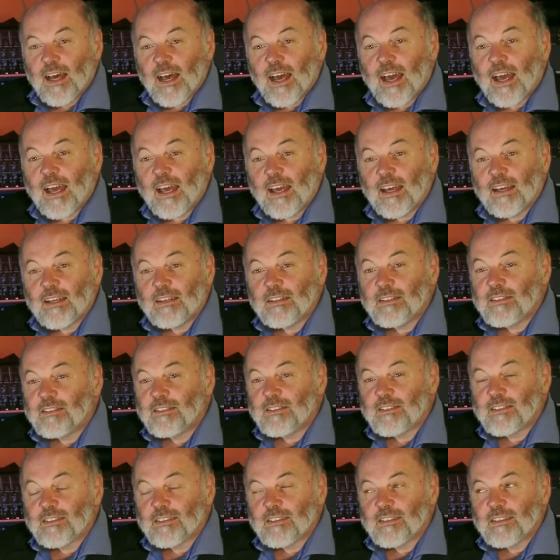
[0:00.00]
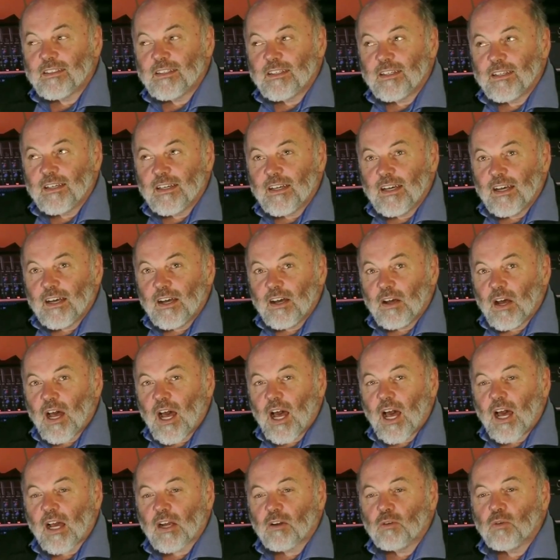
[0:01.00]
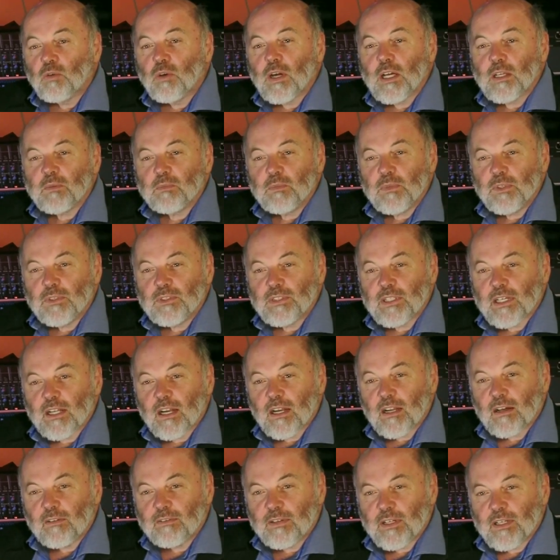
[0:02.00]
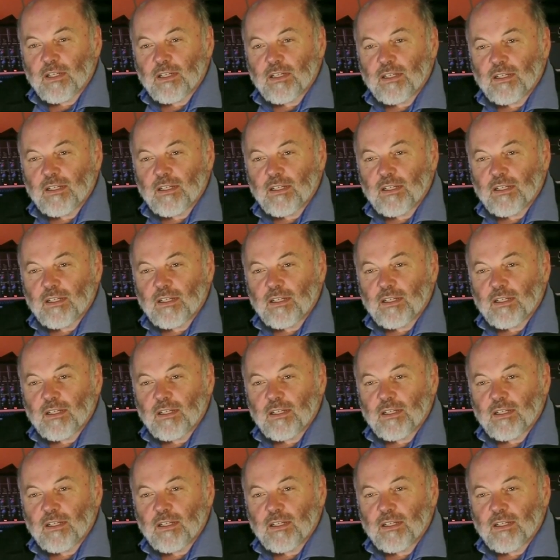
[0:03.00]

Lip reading: and a great music lover.